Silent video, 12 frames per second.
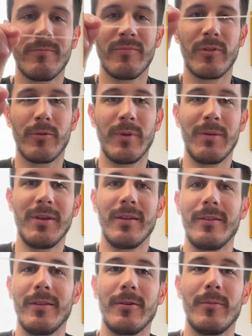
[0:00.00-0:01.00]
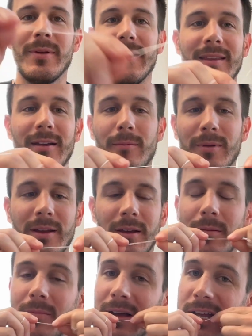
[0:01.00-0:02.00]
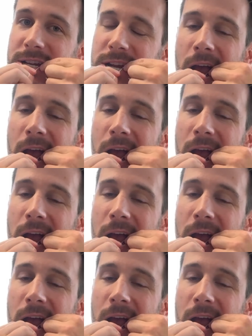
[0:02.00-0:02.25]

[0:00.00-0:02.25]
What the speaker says: So maybe a little bit there, but not much.